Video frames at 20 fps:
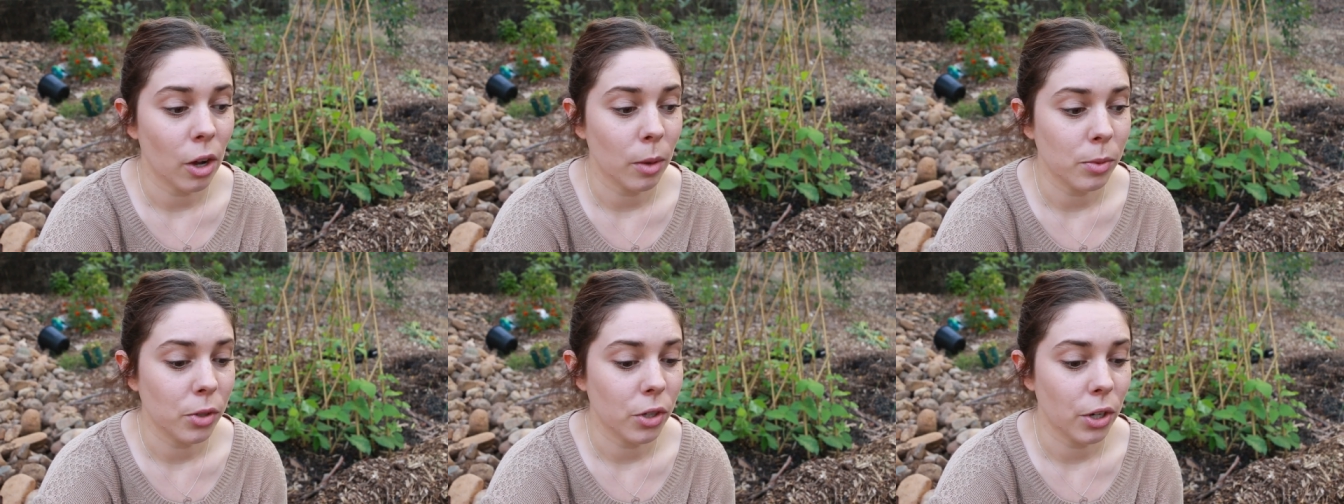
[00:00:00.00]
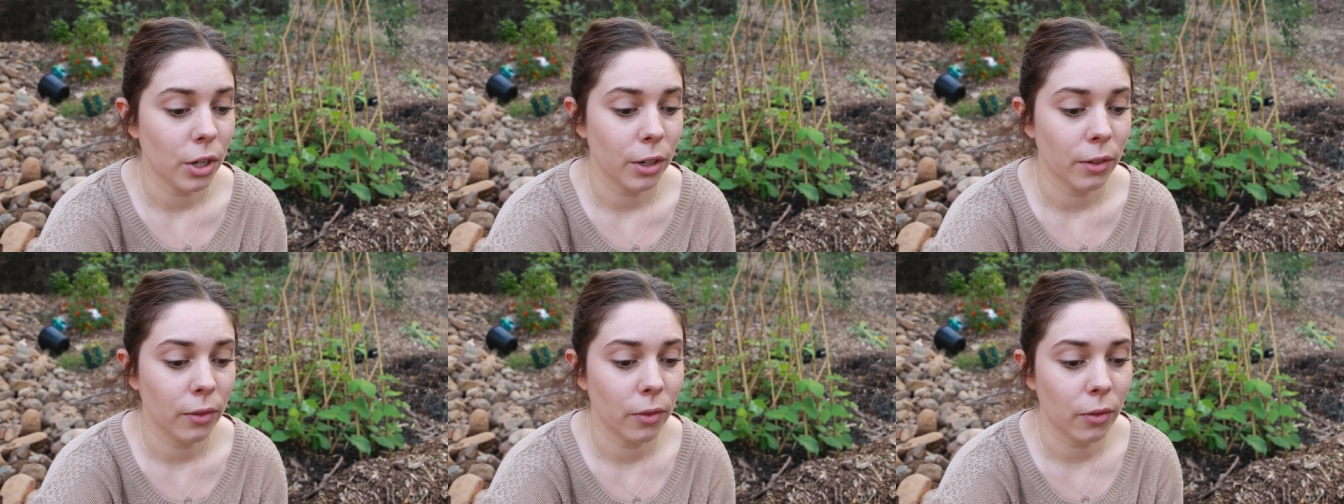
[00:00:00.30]

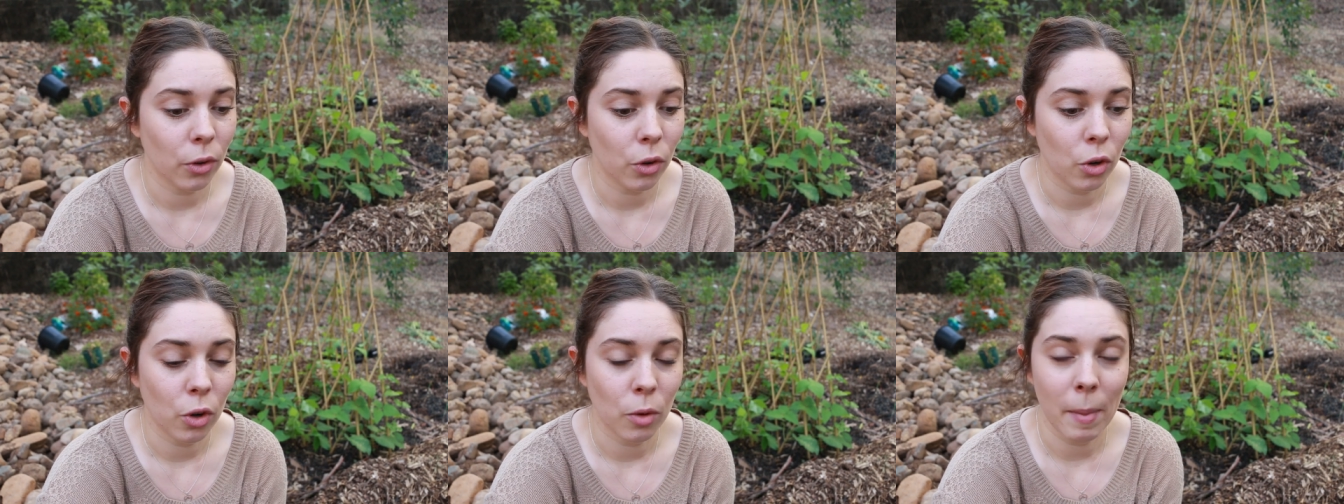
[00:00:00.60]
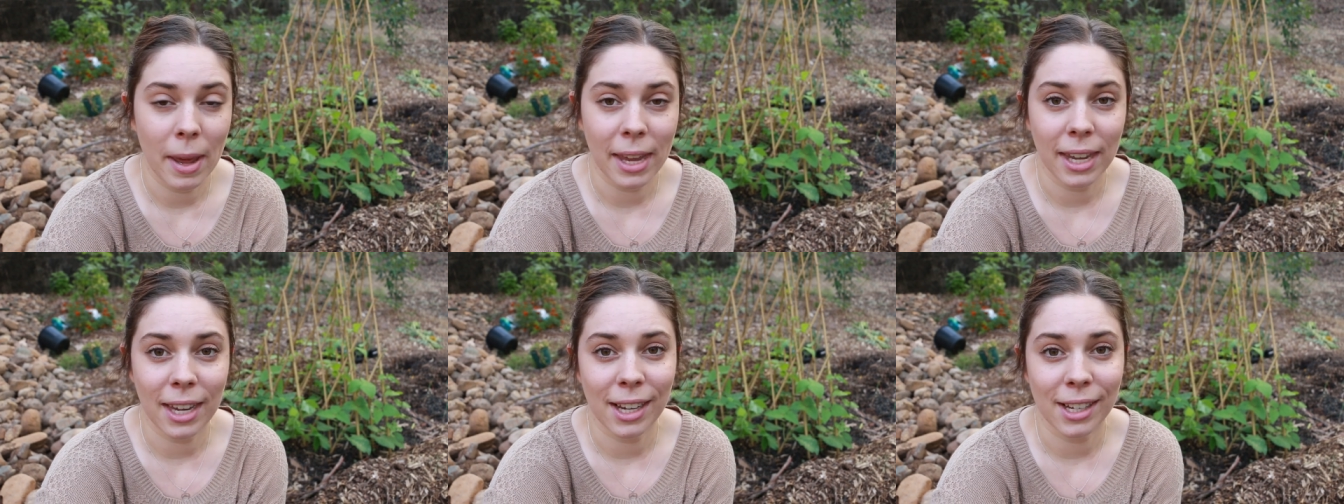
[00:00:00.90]
option for
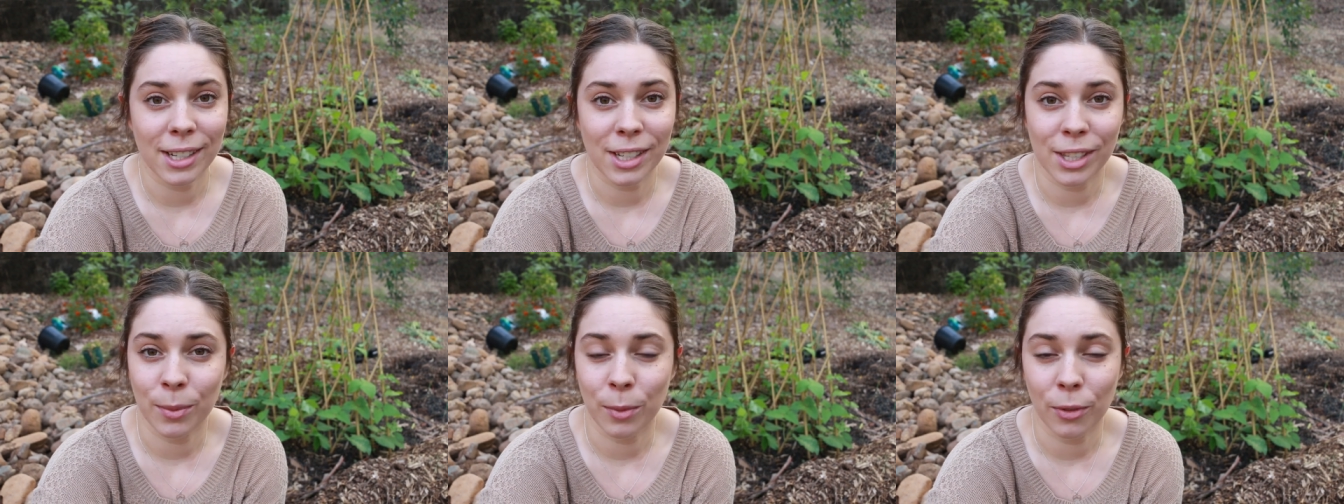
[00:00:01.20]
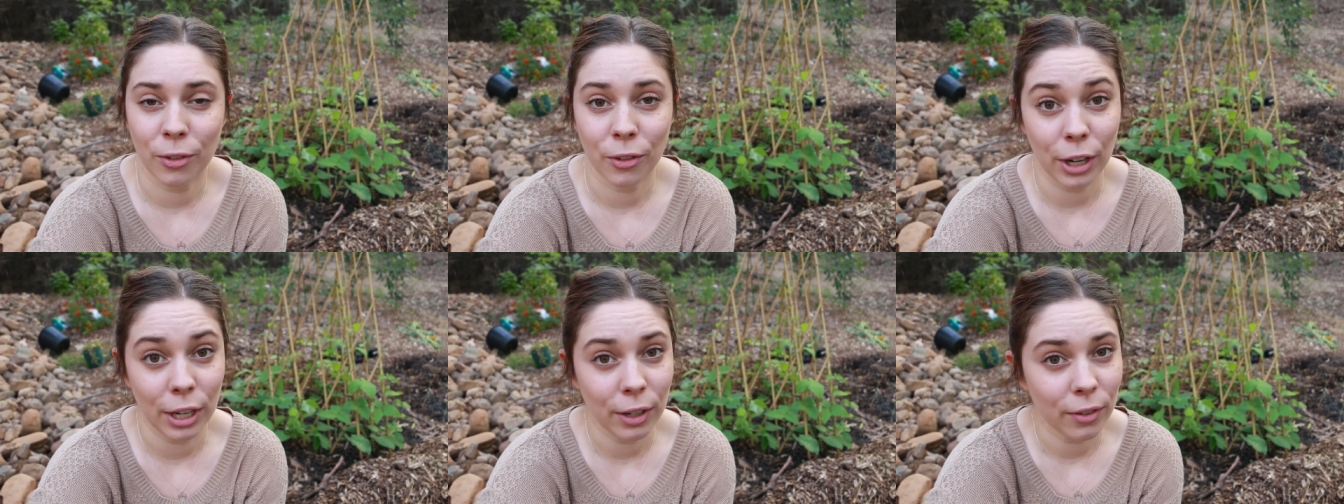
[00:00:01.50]
making some
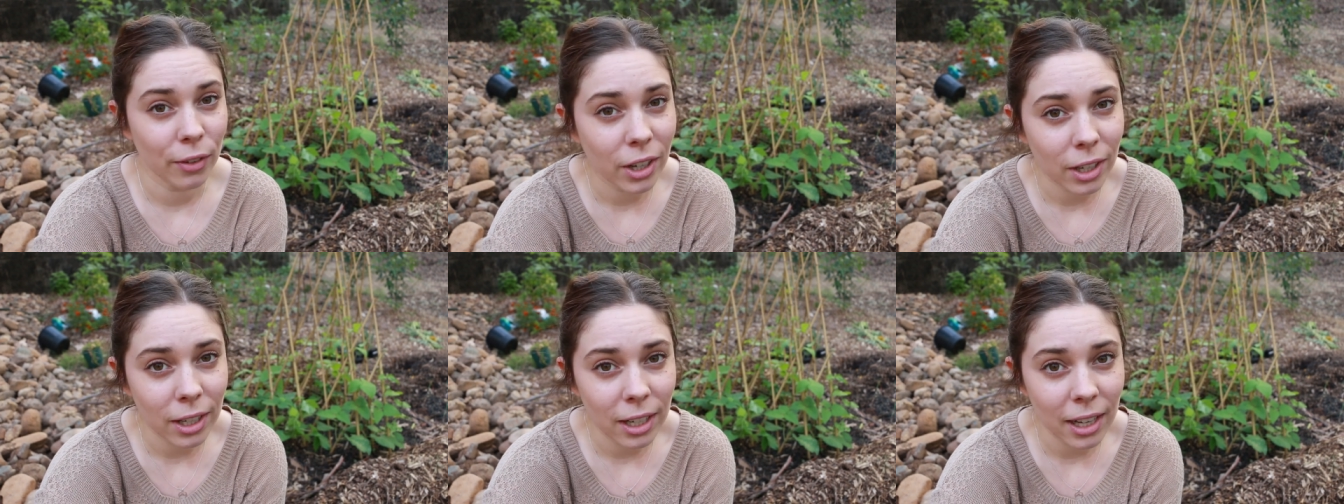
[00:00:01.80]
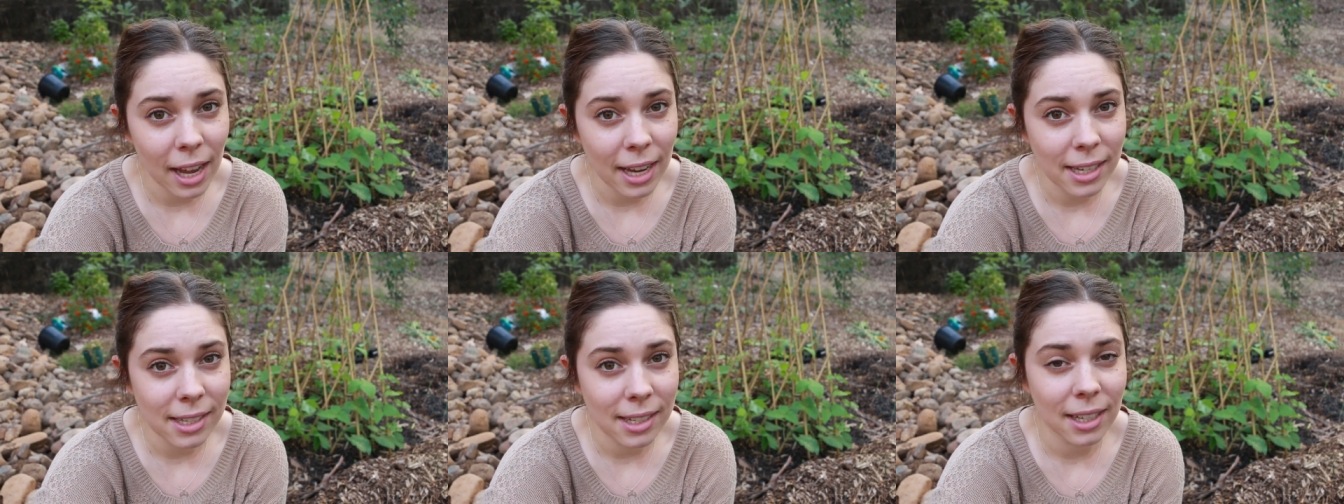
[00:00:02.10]
free
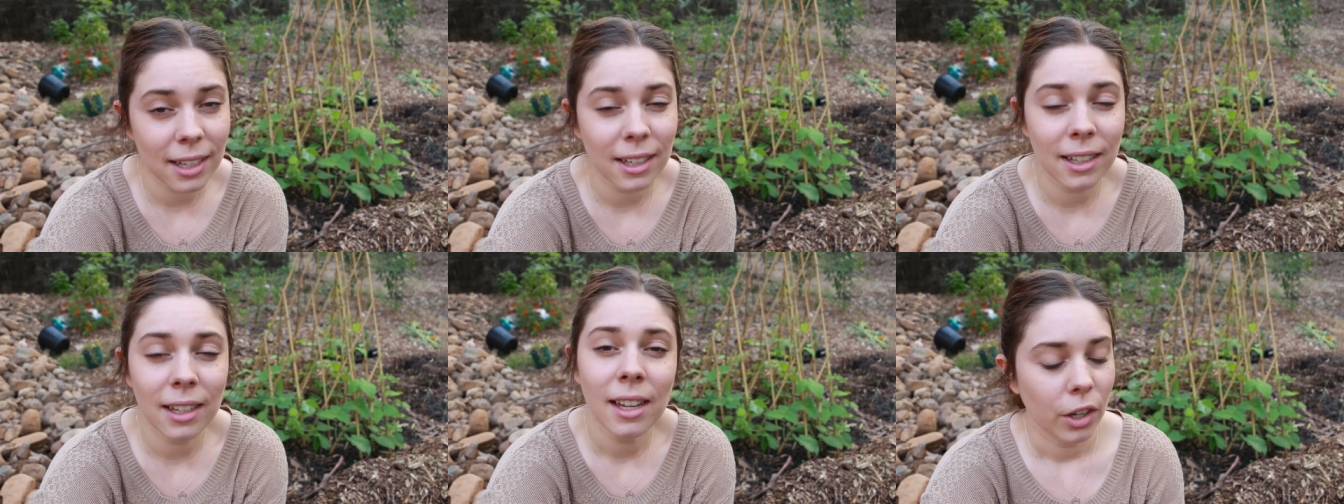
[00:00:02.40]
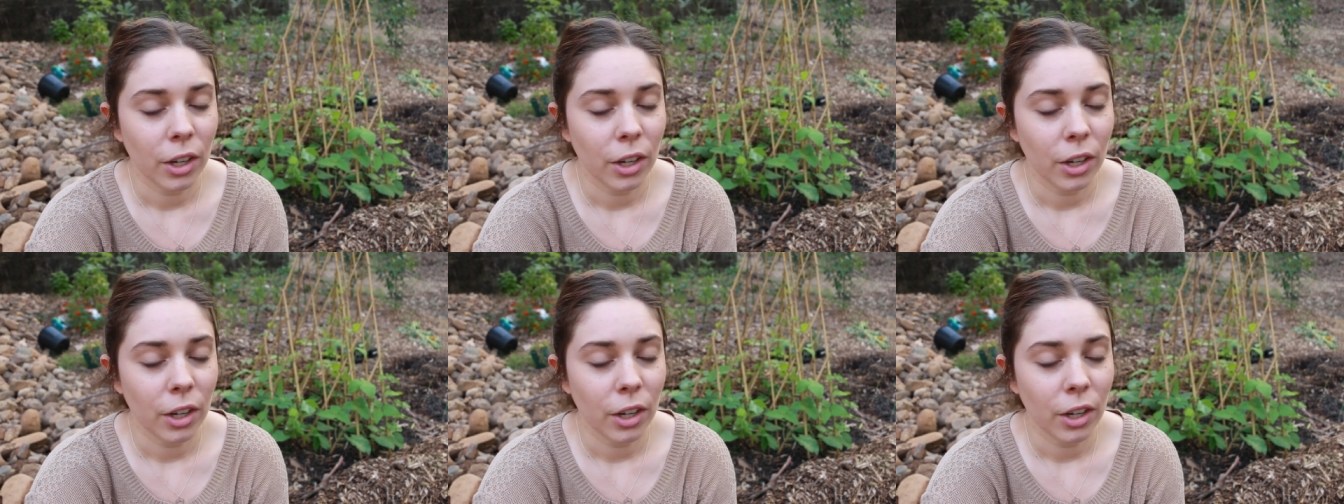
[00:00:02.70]
fertilizer.